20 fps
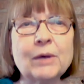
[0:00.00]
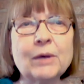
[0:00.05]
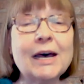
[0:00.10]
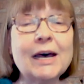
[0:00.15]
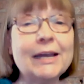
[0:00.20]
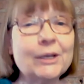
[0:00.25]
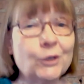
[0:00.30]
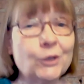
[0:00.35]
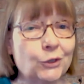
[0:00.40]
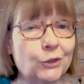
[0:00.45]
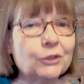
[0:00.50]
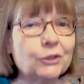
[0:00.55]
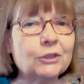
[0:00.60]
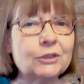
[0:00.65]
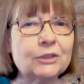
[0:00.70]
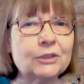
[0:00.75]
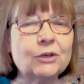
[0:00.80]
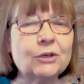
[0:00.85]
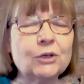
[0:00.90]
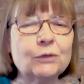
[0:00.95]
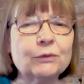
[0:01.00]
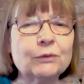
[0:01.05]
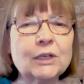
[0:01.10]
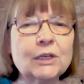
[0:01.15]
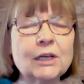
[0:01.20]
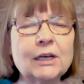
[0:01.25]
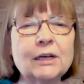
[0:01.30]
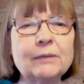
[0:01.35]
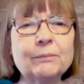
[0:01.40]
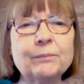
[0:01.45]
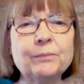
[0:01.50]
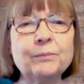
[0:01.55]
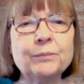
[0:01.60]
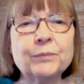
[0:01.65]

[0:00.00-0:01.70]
high hurdle to overcome.